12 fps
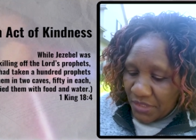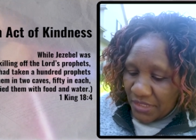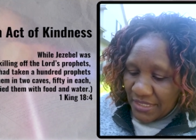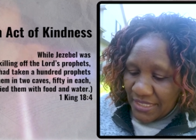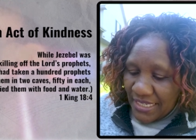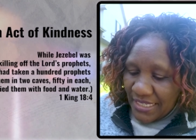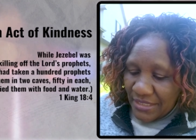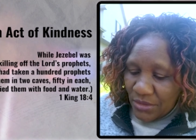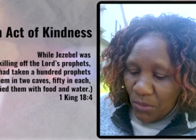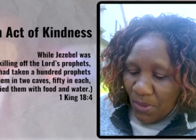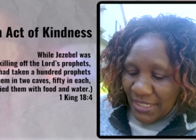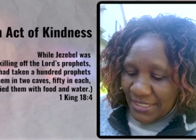It
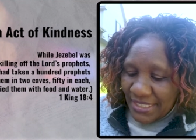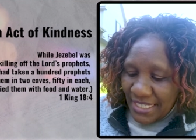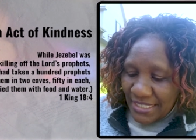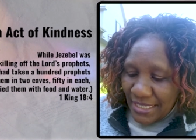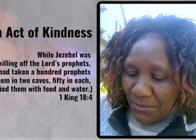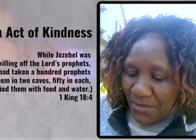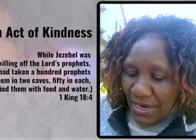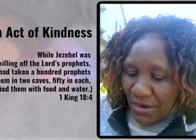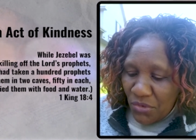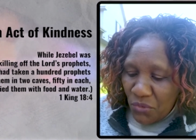says, While Jezebel